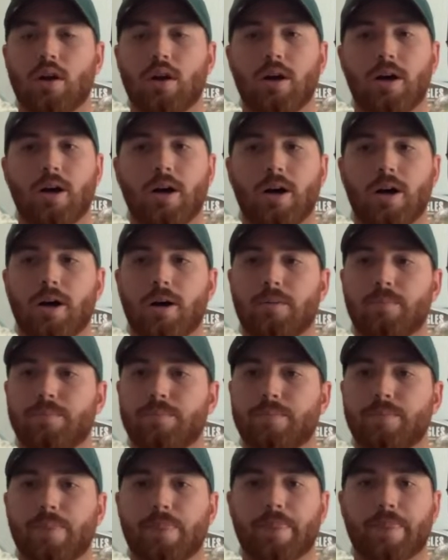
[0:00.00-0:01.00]
They
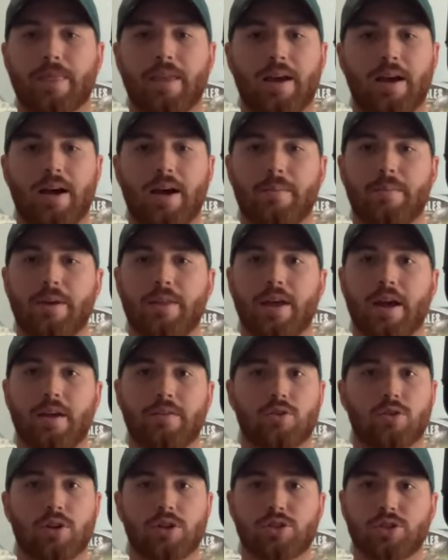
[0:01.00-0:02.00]

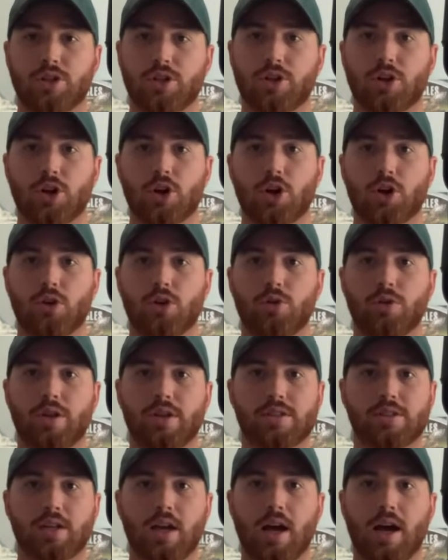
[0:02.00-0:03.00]
have Christian Kirk, who they
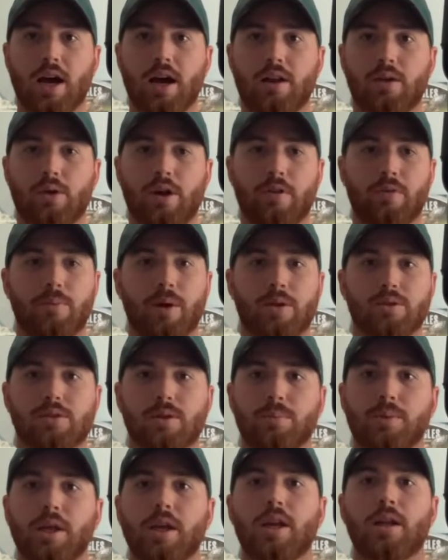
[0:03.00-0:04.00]
signed. Everybody was
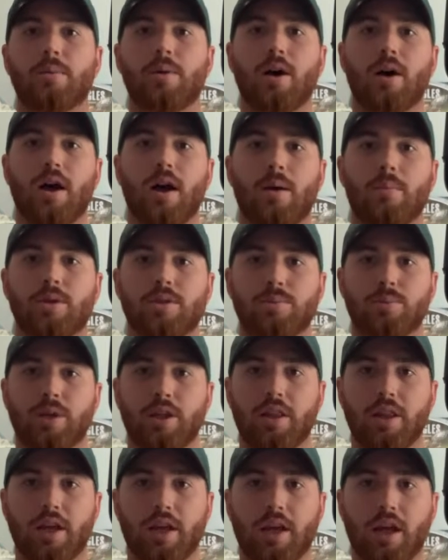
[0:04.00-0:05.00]
complaining about how much
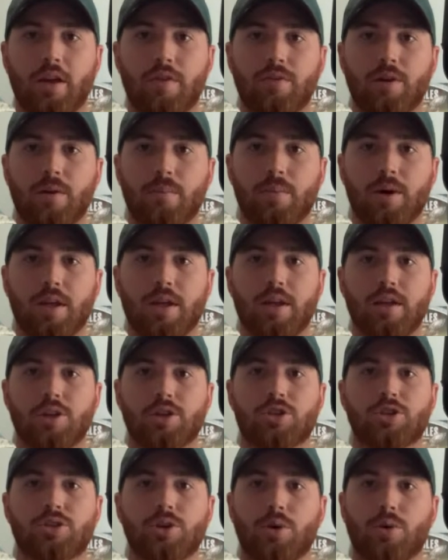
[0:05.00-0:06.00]
money they gave him, but he
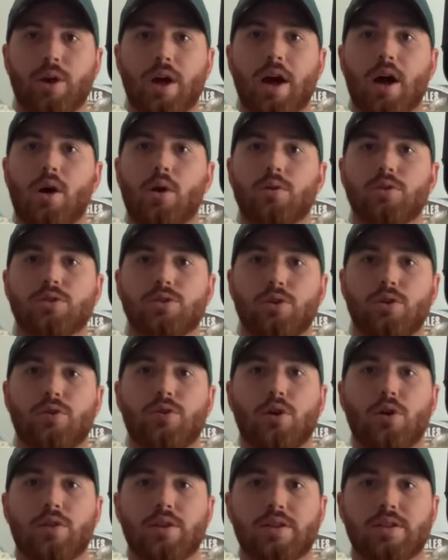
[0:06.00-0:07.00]
has showed out so
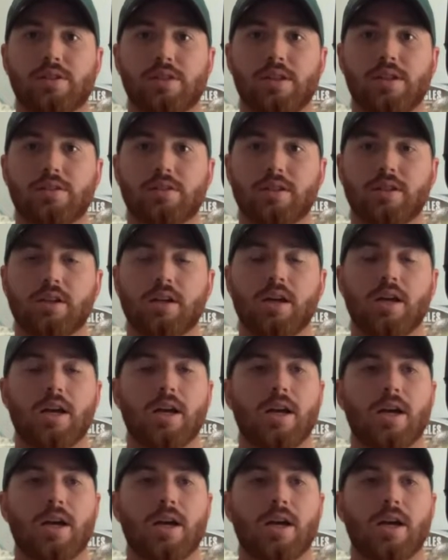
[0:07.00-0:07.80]
far this season.